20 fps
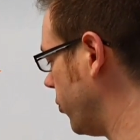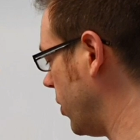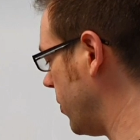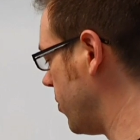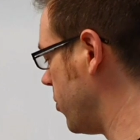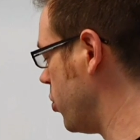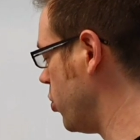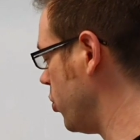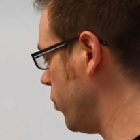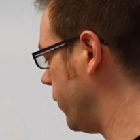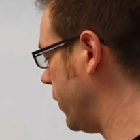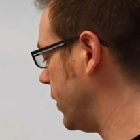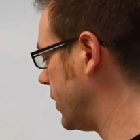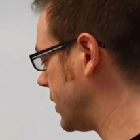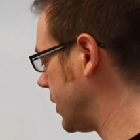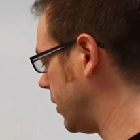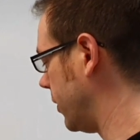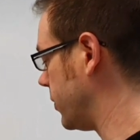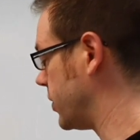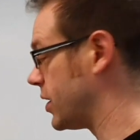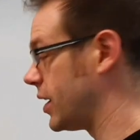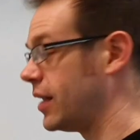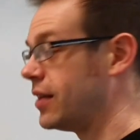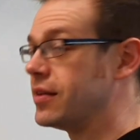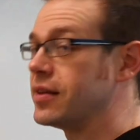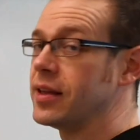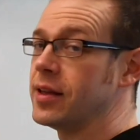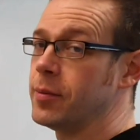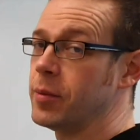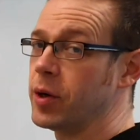remove the times 10
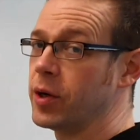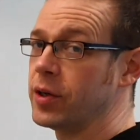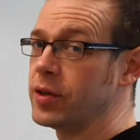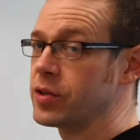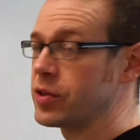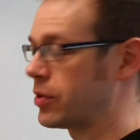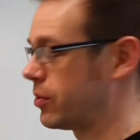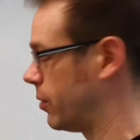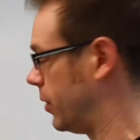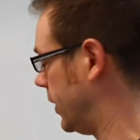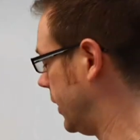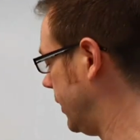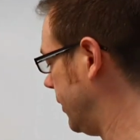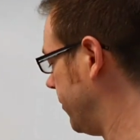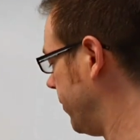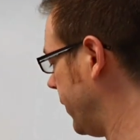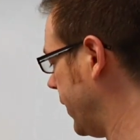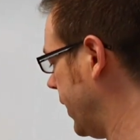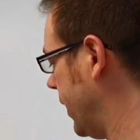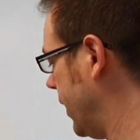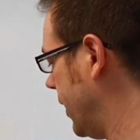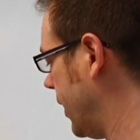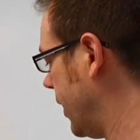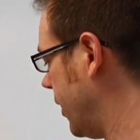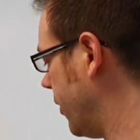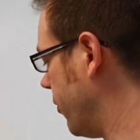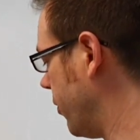to the minus 3, and